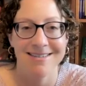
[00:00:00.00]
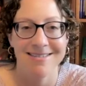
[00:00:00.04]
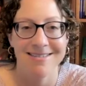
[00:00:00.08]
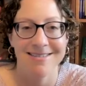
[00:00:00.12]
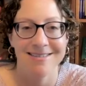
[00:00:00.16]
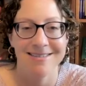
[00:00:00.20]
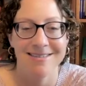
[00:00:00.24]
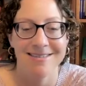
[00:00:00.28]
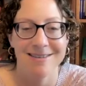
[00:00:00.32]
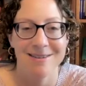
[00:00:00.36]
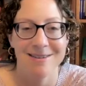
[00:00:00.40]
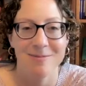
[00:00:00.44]

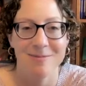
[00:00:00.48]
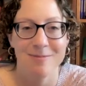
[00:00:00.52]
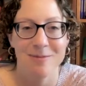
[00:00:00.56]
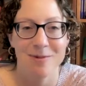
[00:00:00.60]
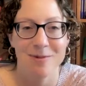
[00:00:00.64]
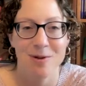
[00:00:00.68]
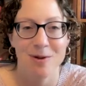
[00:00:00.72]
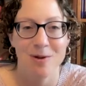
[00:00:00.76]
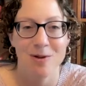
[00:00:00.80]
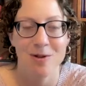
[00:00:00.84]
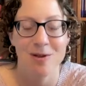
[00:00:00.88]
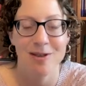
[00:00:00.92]
Or is it
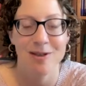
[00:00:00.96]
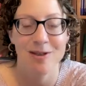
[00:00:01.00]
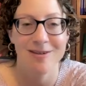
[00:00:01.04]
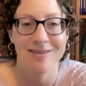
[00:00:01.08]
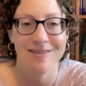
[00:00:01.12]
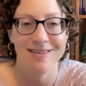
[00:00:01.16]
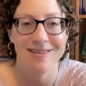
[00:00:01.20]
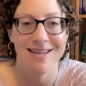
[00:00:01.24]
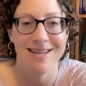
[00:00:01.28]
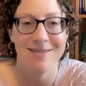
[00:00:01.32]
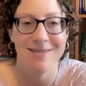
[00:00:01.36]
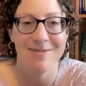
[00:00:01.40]

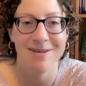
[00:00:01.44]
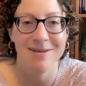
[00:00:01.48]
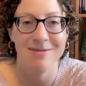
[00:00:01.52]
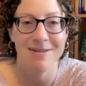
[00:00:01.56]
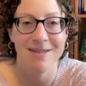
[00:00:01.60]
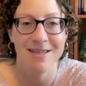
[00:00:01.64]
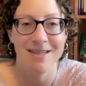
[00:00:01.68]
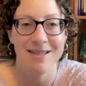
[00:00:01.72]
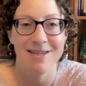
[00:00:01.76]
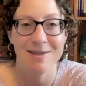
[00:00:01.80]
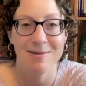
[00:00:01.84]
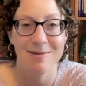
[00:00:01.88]
earlier than that?
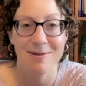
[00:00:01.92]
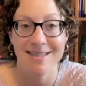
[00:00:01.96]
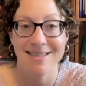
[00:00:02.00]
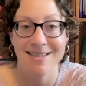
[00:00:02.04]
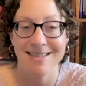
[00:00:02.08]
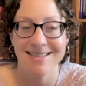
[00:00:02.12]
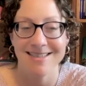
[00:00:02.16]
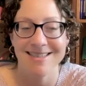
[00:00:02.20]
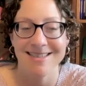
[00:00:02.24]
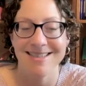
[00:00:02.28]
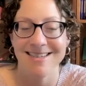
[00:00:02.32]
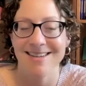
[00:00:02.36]
Maybe
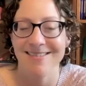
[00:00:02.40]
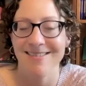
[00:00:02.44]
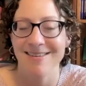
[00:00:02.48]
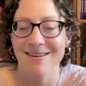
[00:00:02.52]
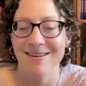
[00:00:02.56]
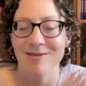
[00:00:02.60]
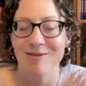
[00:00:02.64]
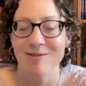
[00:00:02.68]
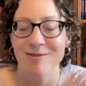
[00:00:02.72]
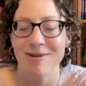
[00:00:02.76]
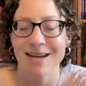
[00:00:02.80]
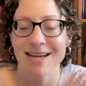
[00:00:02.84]
2016. I
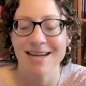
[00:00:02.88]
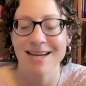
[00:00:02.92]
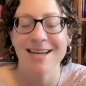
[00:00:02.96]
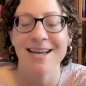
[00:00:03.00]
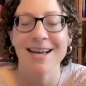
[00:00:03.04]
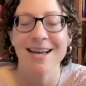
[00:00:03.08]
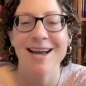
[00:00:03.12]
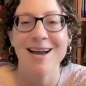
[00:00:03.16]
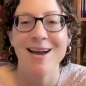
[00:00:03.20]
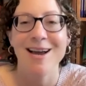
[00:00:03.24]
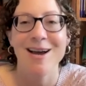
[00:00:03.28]
have it right.